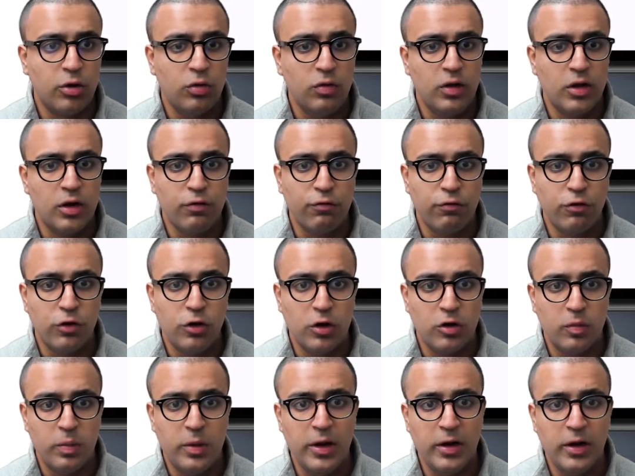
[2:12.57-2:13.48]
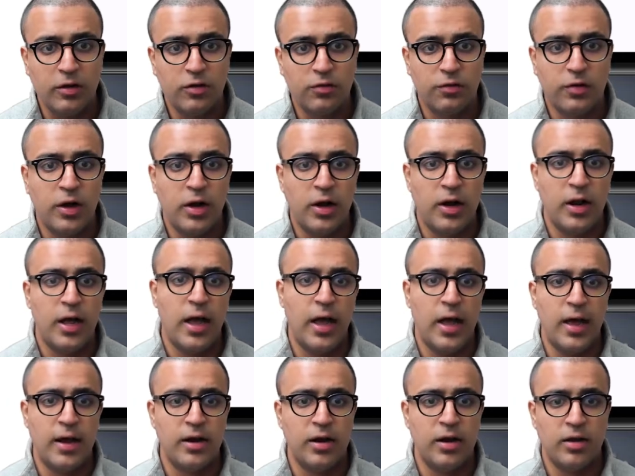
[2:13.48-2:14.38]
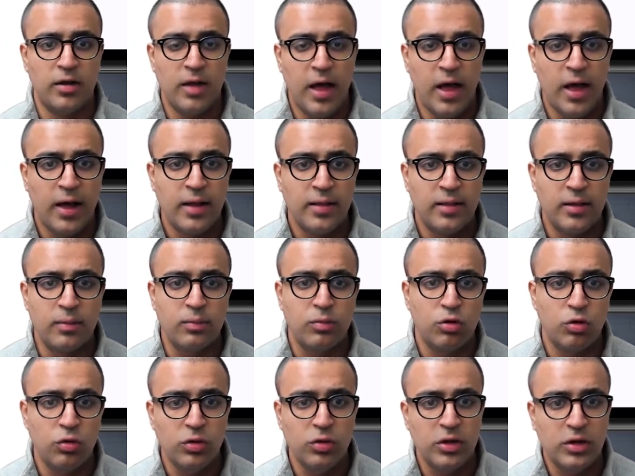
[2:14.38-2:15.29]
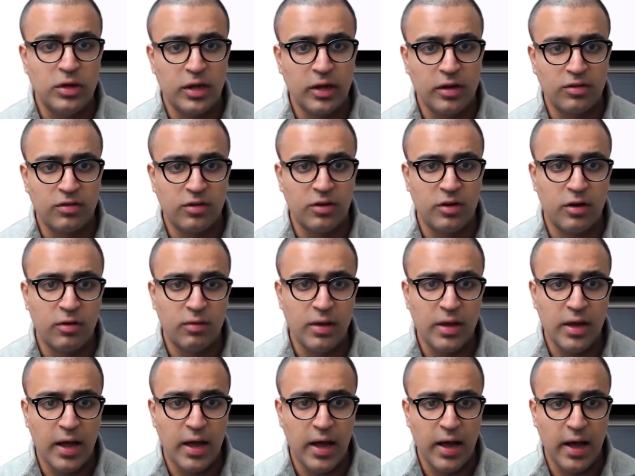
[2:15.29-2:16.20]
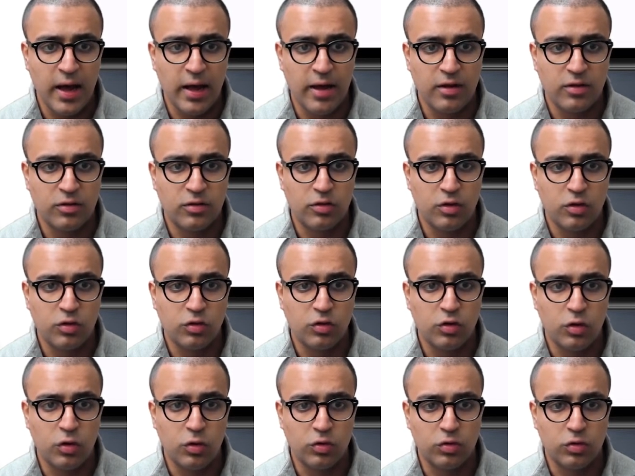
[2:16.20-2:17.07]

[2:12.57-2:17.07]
to the info.plist file and add them to the dictionary as so.